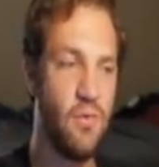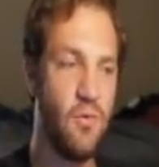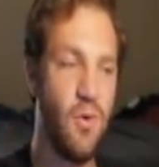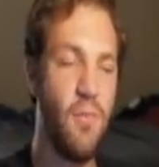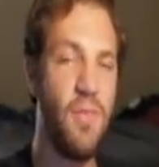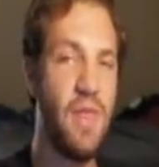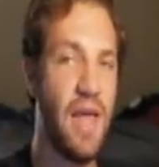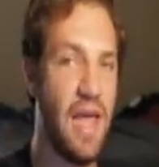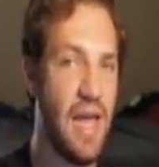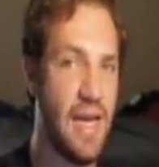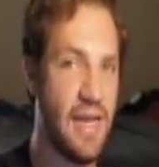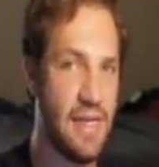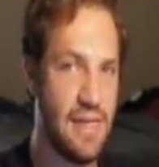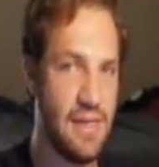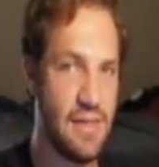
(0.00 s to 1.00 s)
from the
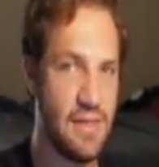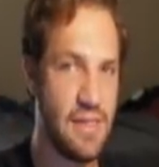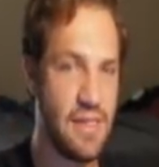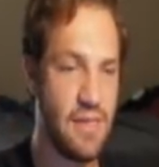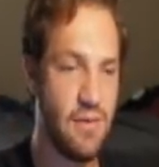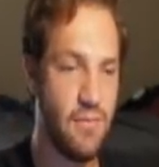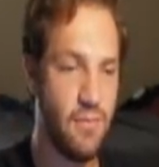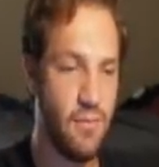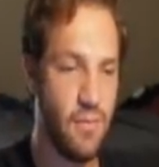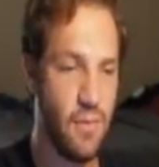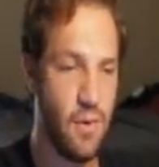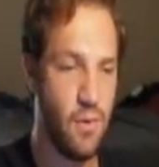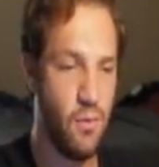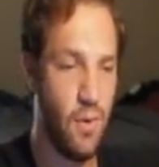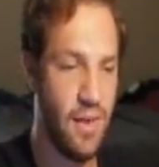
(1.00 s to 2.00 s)

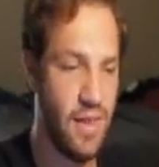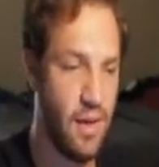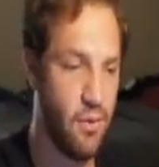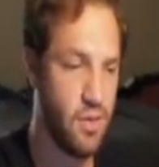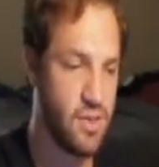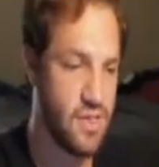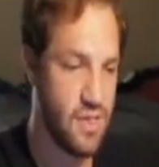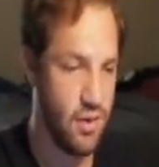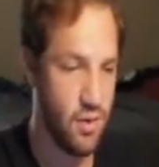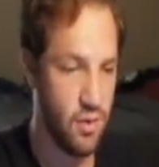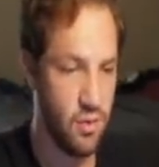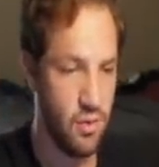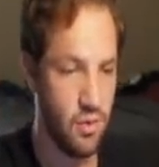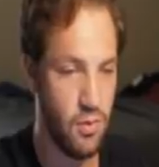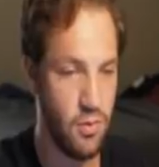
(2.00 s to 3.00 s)
80s, when they were
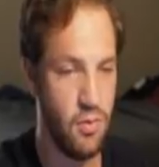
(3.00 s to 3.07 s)
still,